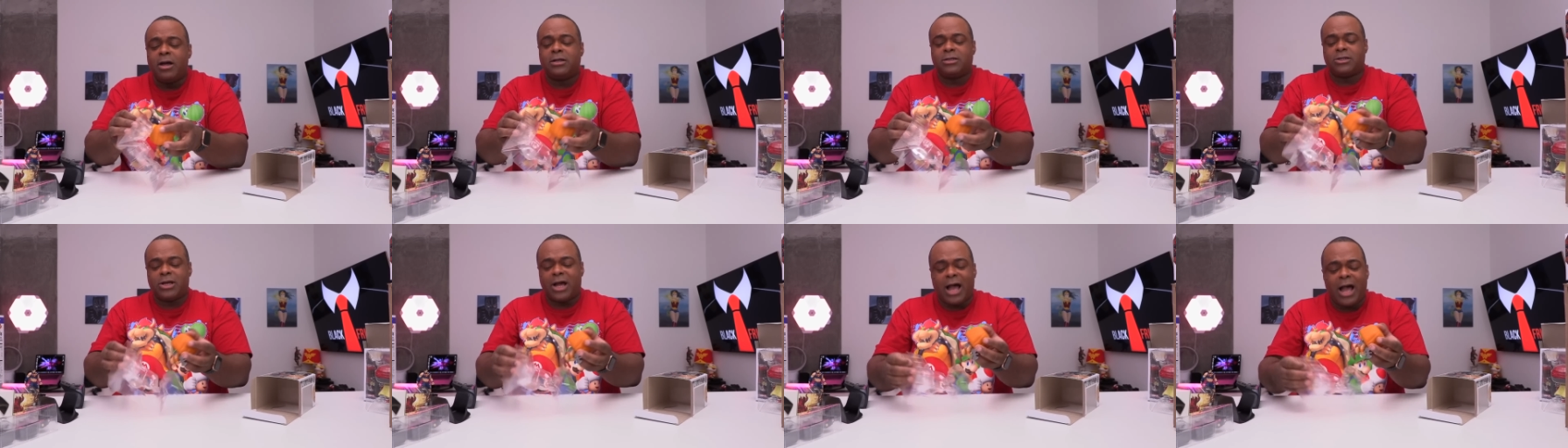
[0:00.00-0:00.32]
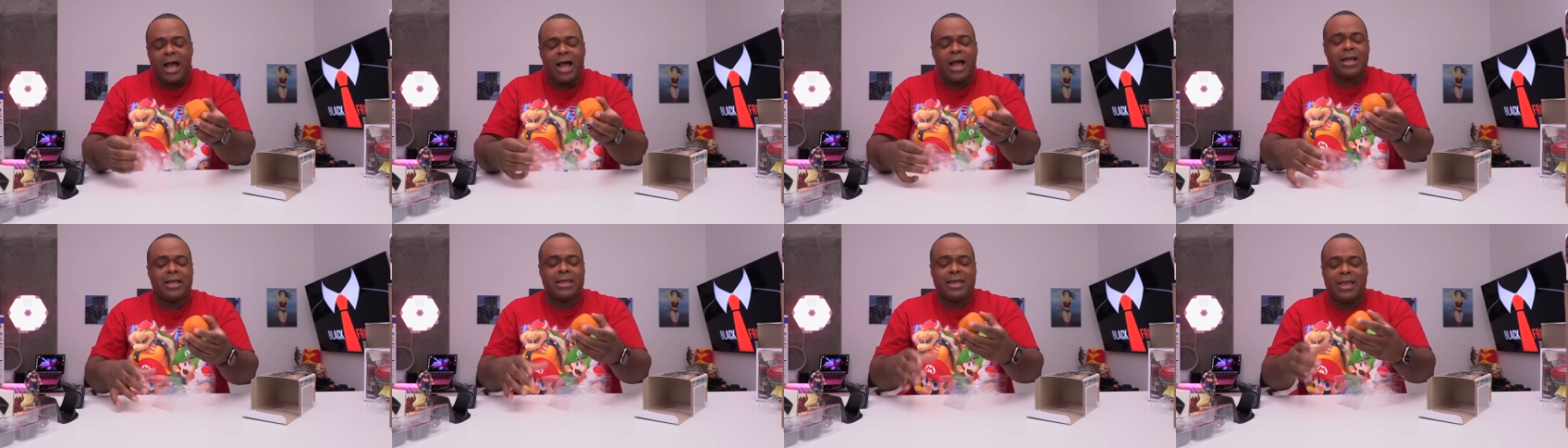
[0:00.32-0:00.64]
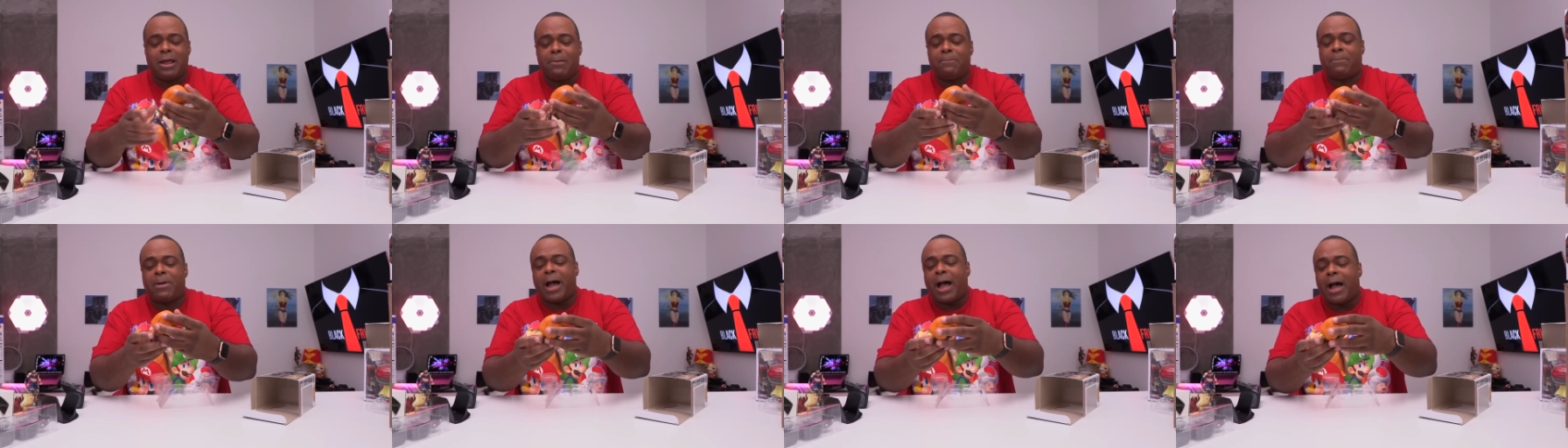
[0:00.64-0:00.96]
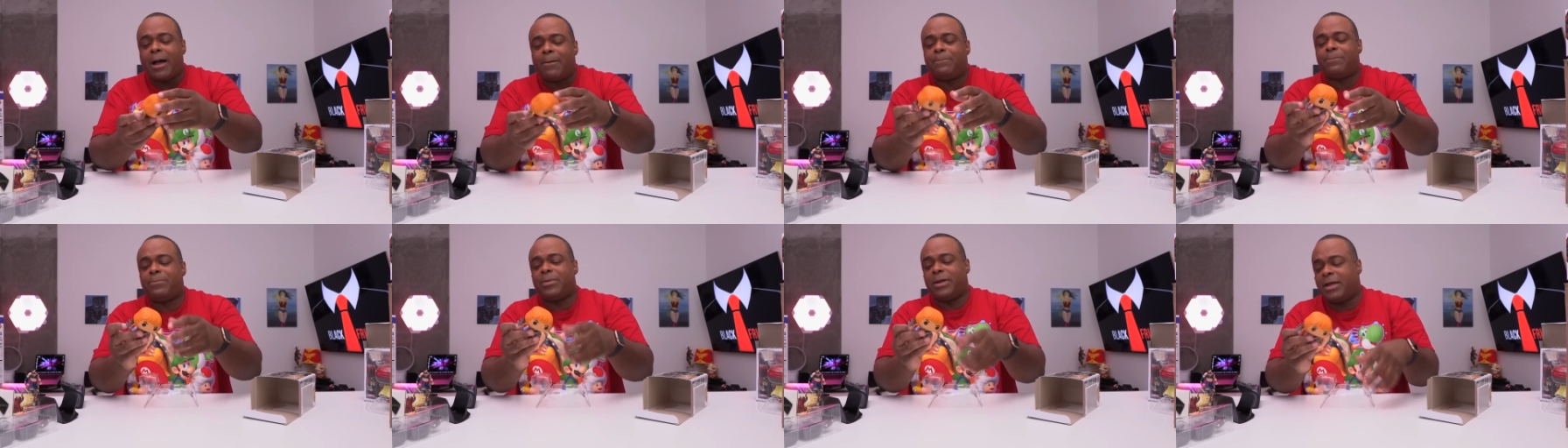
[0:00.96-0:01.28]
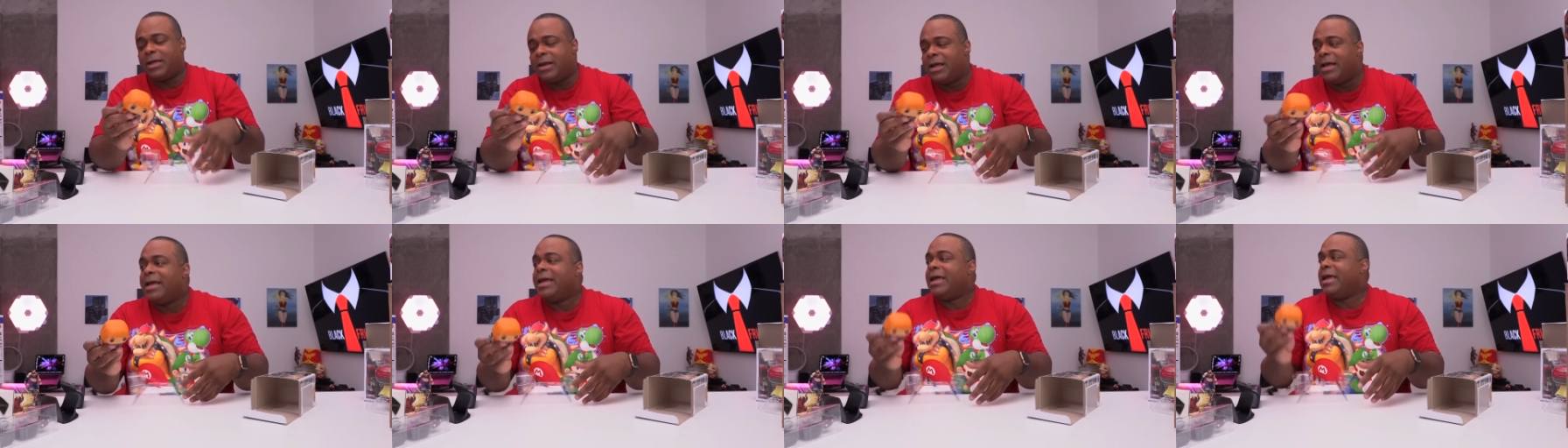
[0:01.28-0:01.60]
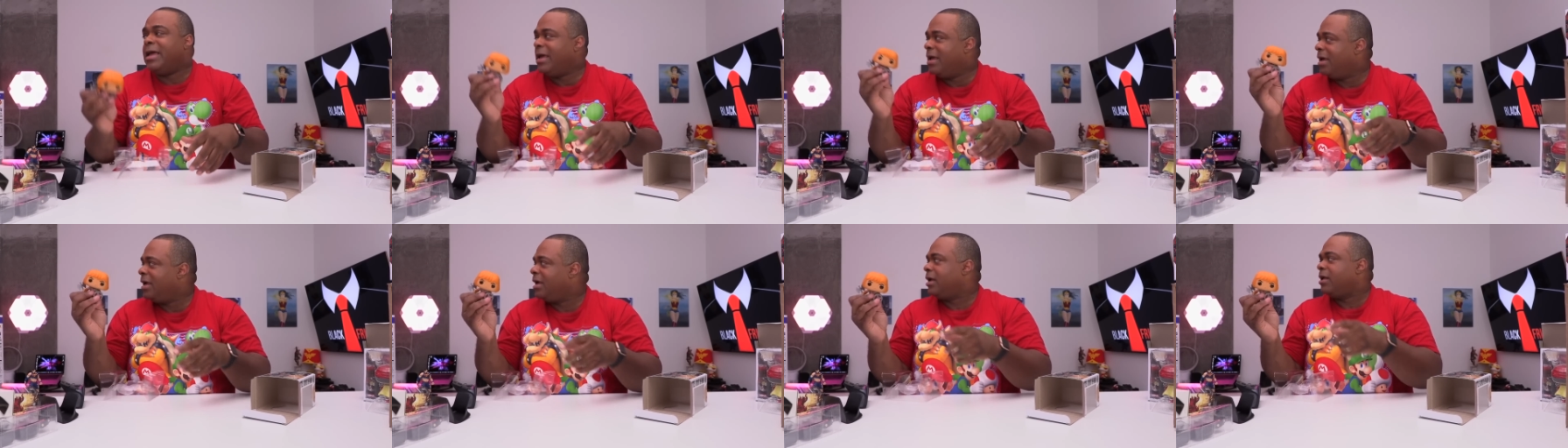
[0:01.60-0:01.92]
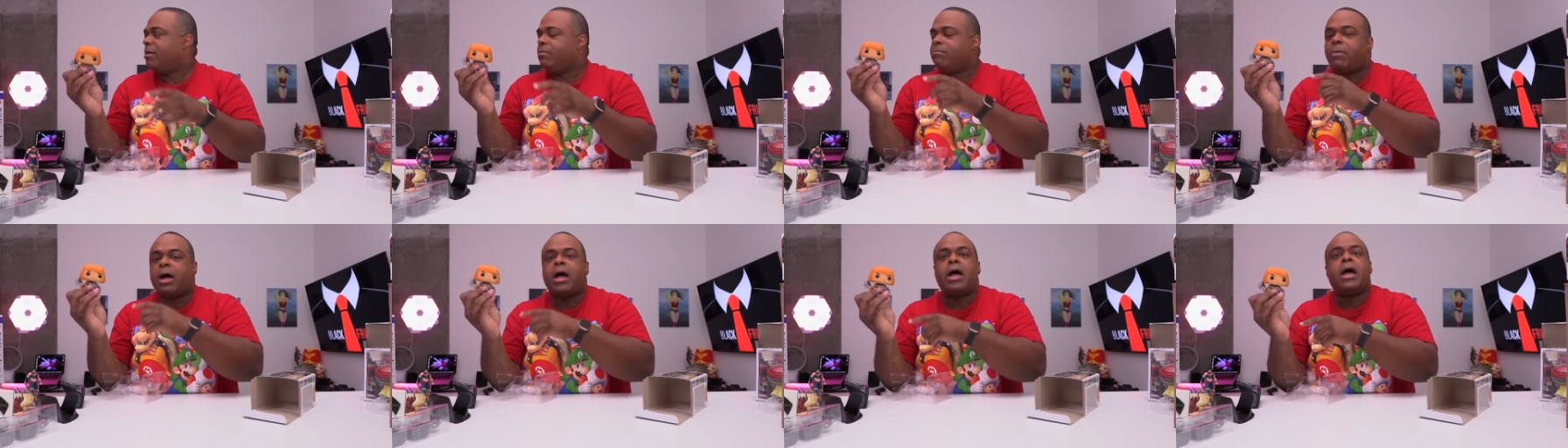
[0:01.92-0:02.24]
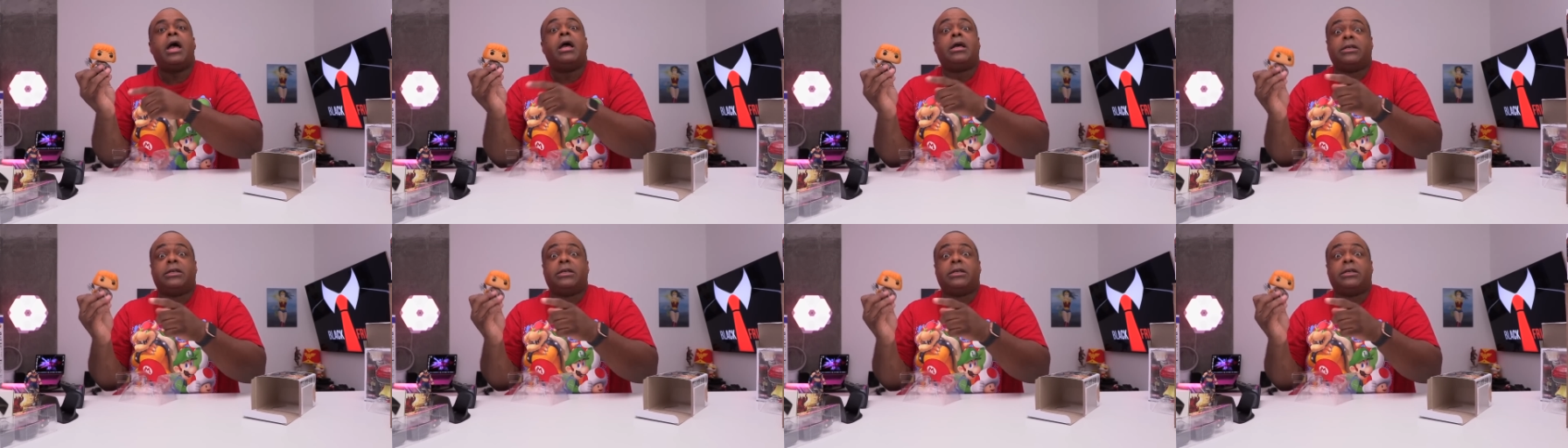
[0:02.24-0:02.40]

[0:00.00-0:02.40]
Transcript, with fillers: so I can pop it in my.